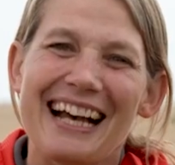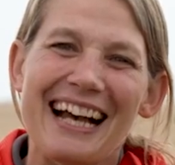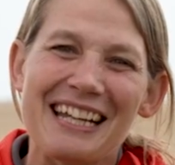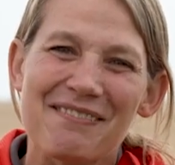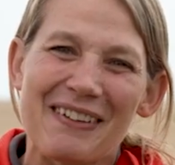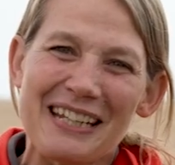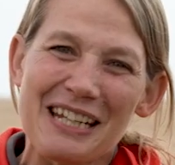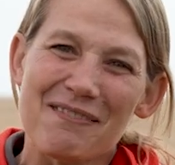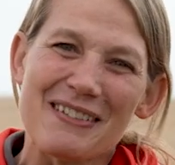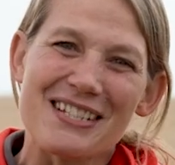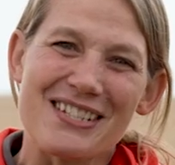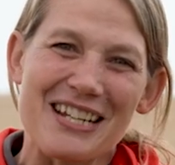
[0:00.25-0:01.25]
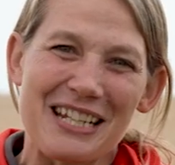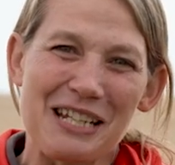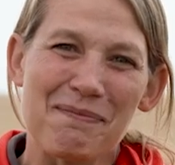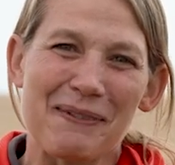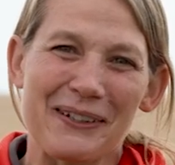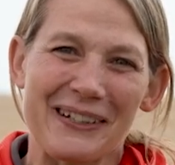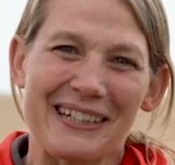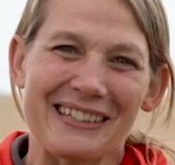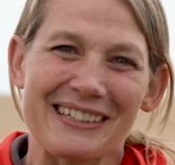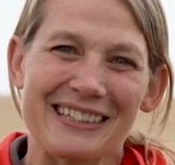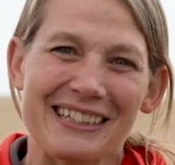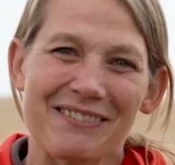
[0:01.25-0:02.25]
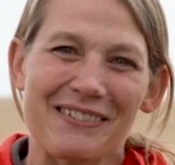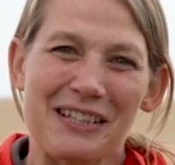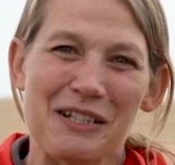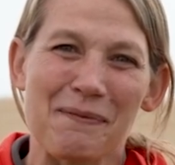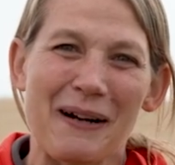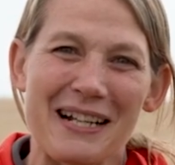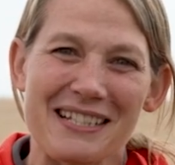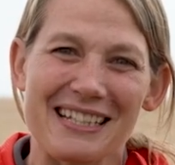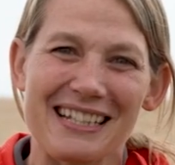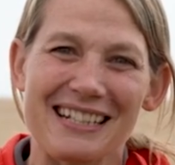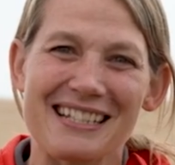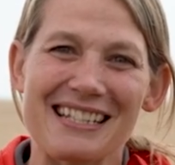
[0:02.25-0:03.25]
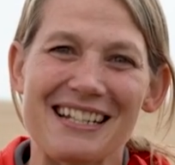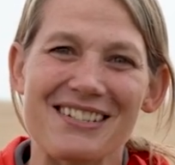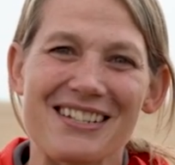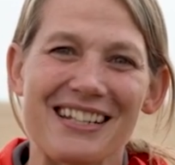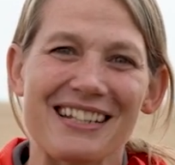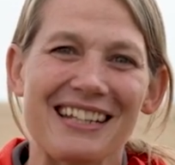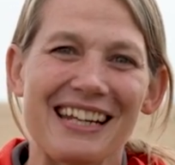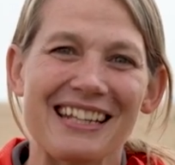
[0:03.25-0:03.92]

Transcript: Hi, my name is Jenny Brhel with Nebraska Extension,